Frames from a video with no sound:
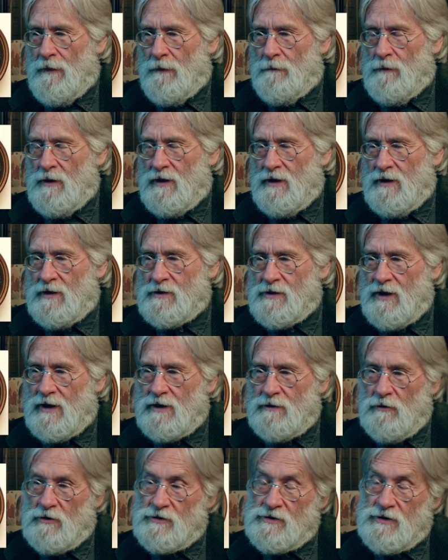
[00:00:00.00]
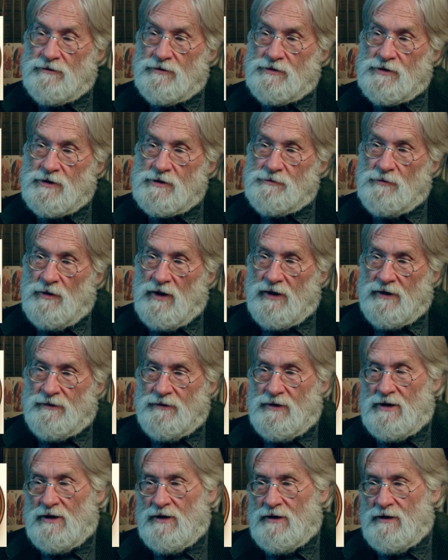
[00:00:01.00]
But is that the most interesting spot? I
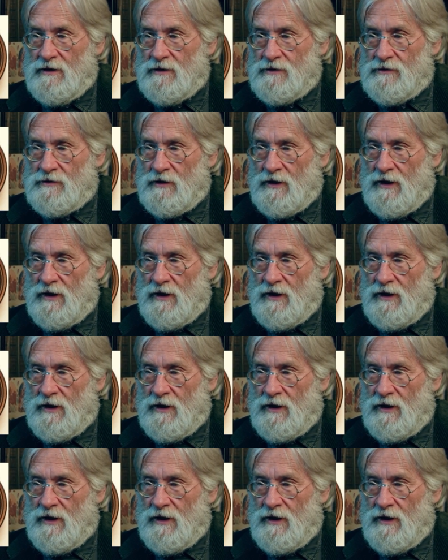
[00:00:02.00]
think it is.